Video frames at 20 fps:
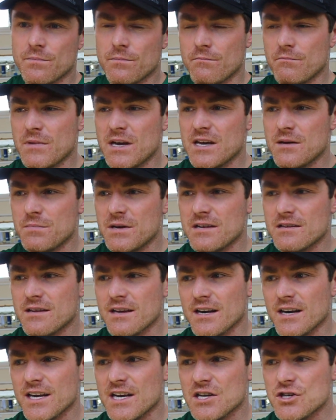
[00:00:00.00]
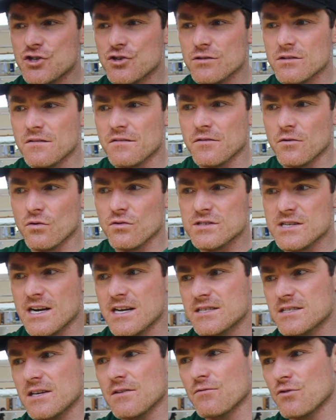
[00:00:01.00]
maybe Dillian should have fought
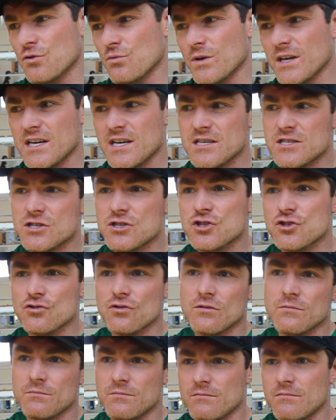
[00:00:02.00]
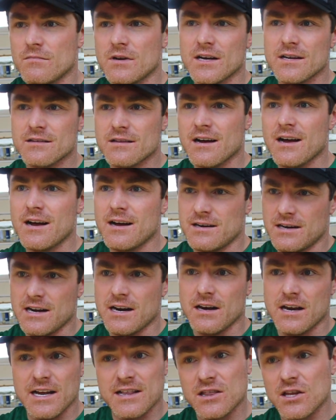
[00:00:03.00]
Andy Ruiz or something like that, and
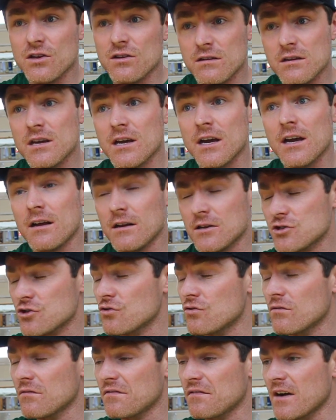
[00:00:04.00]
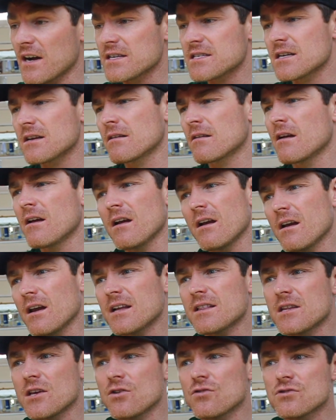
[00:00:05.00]
then let the yeah, it's a good fight, and
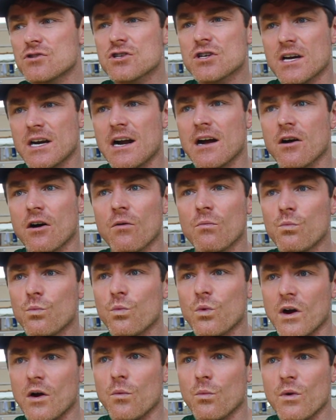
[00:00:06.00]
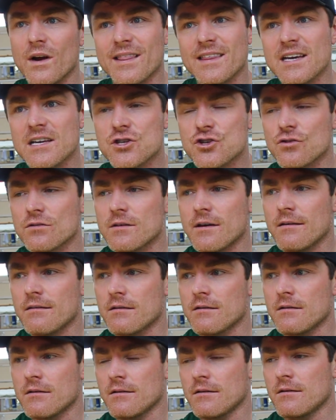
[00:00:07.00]
let the others crack on with, with each other.
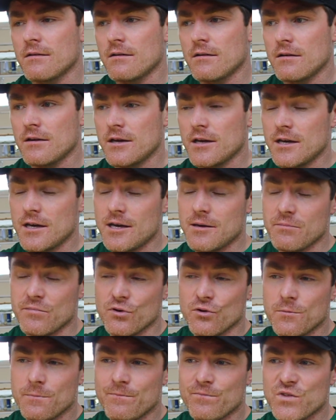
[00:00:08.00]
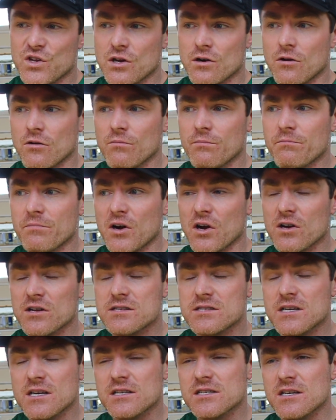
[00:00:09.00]
Um, but you know,
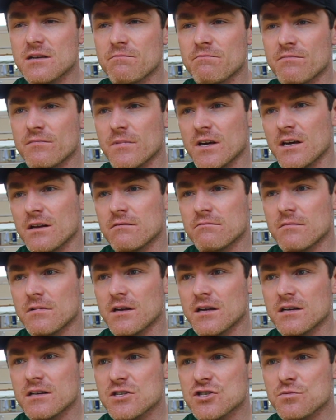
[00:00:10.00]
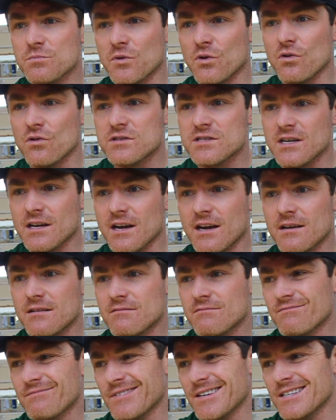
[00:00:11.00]
politics in, in, in the sport again.
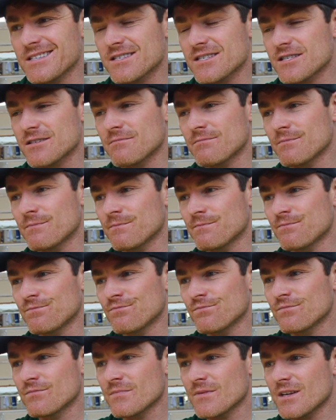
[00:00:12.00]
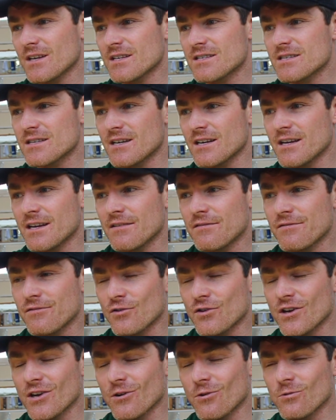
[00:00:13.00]
It's it's a
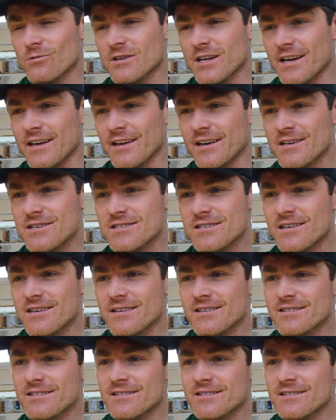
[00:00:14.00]
funny old thing, isn't it?